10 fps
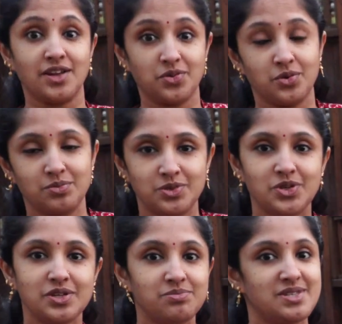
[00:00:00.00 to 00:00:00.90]
at home. You
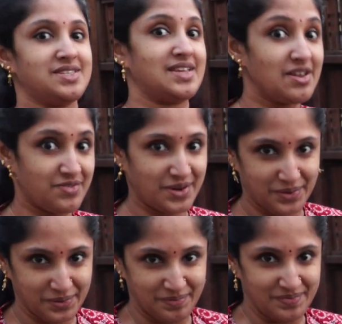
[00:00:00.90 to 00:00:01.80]
can be safe at
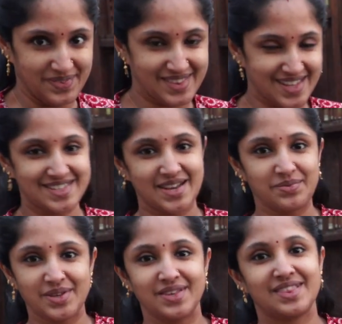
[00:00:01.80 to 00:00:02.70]
home. That's how
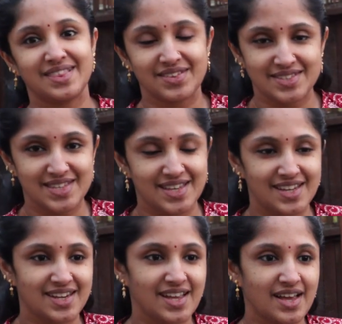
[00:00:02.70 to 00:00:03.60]
we see
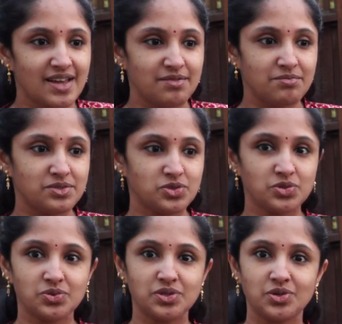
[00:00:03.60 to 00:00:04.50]
it.
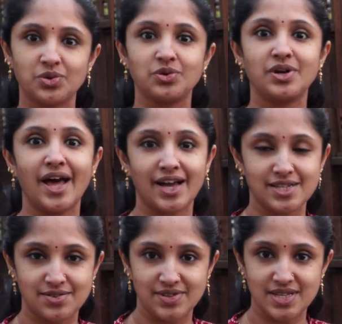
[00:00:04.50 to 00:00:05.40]
Do your own
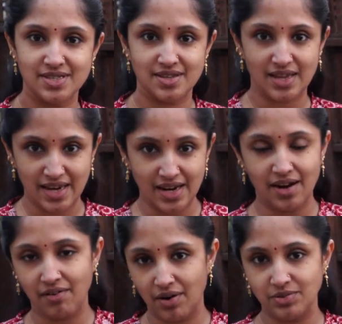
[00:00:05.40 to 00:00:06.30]
activities in and
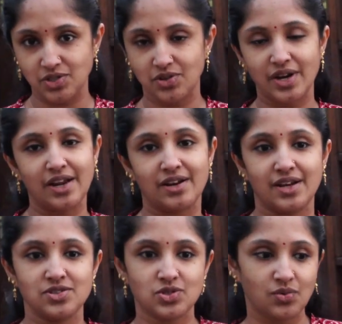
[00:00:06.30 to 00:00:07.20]
around your
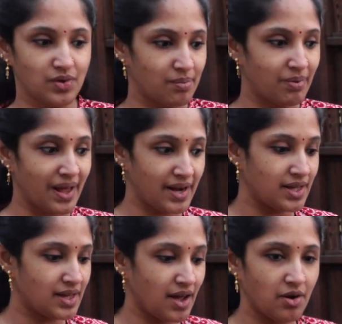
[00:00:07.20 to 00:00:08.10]
area. So we are
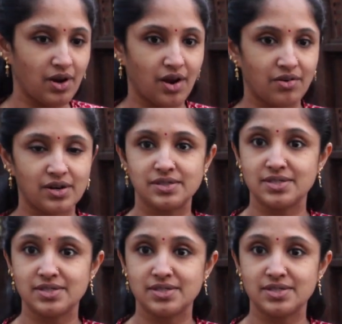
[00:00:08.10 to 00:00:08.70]
planning out our